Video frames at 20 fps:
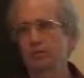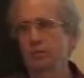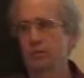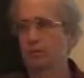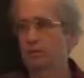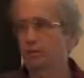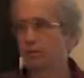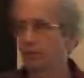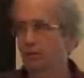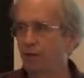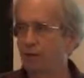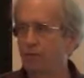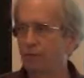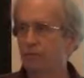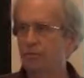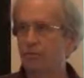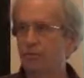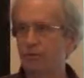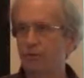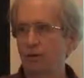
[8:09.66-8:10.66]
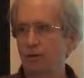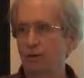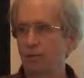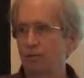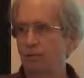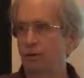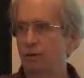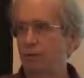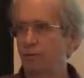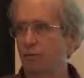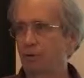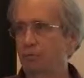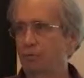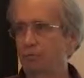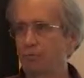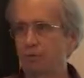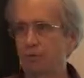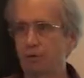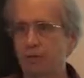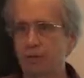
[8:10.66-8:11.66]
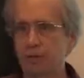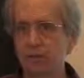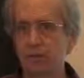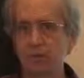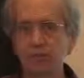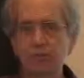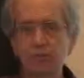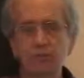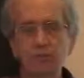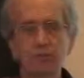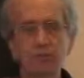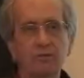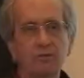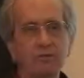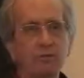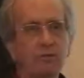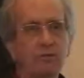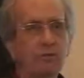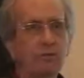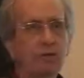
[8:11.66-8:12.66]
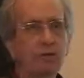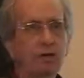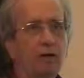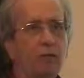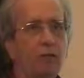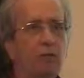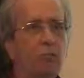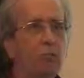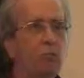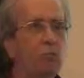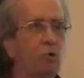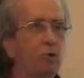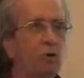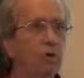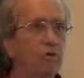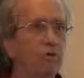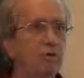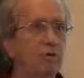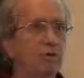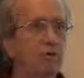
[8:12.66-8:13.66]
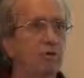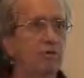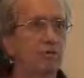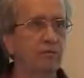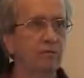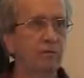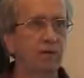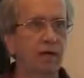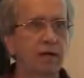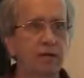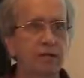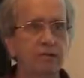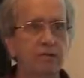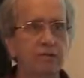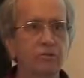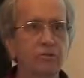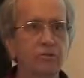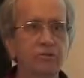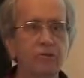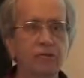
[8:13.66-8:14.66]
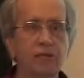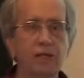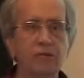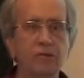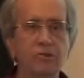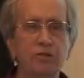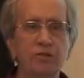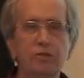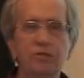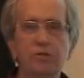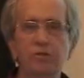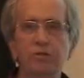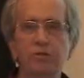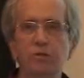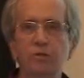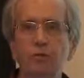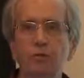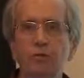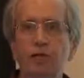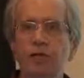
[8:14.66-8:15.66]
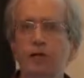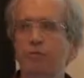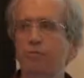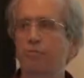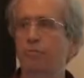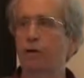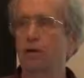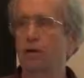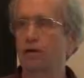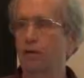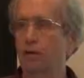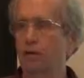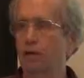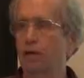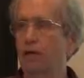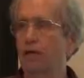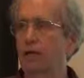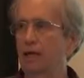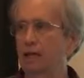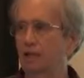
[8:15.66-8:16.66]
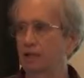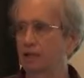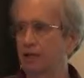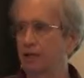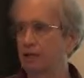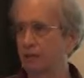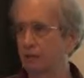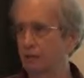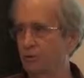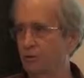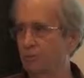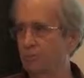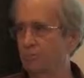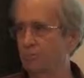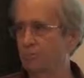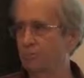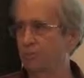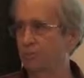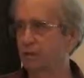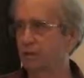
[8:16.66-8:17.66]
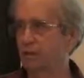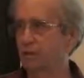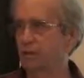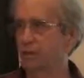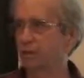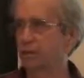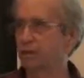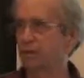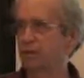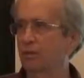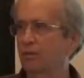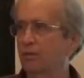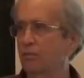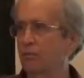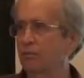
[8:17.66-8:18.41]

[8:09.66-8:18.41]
that got my face that hopefully have been fixed. If you have more than X sketches, you can't find, you can't navigate to them because they didn't